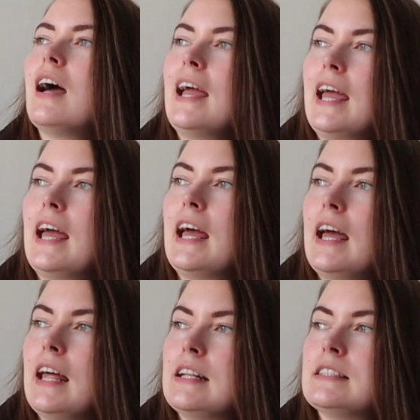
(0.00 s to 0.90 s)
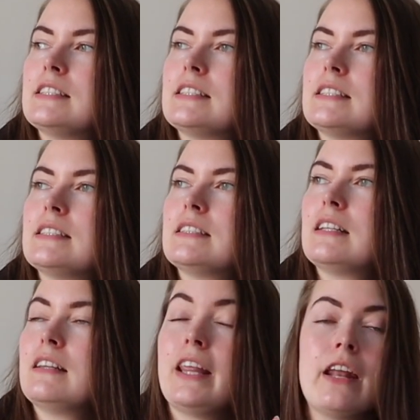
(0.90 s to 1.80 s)
and
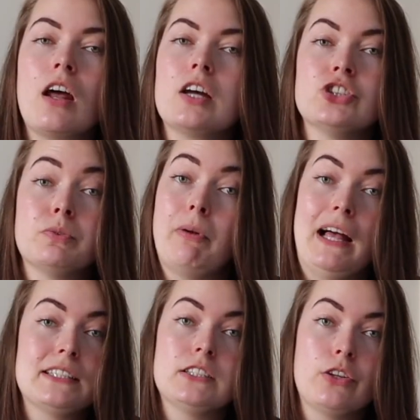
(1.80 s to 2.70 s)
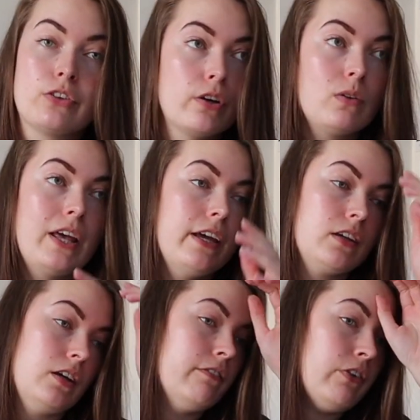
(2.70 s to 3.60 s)
then I just blasted through
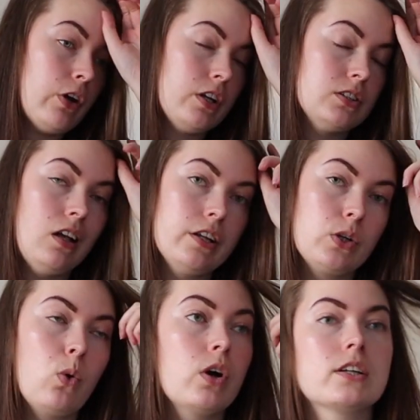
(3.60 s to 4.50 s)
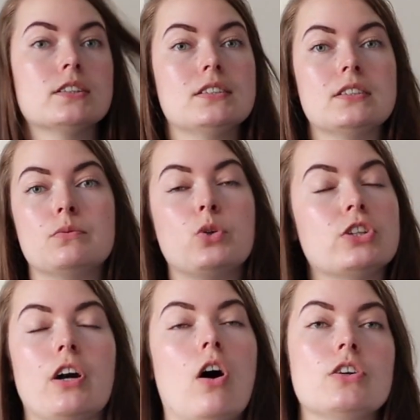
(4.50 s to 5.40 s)
like a very solid course, which
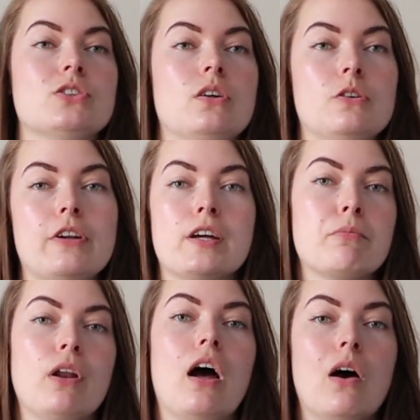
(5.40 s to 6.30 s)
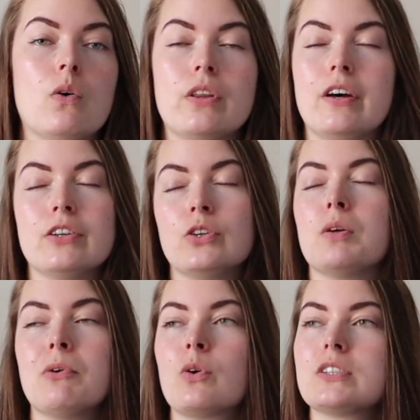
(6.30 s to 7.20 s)
I also link below, the
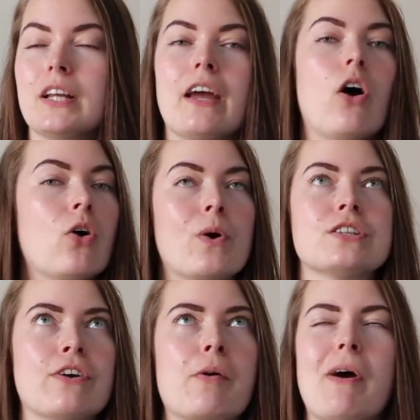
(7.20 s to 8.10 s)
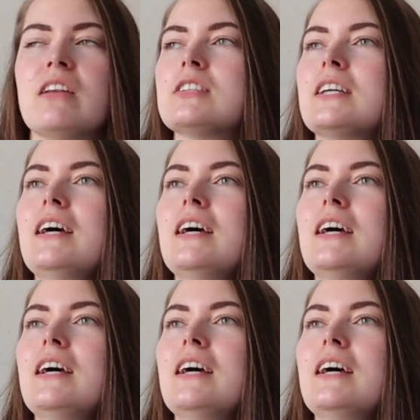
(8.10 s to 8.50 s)
Udemy course that I always recommend.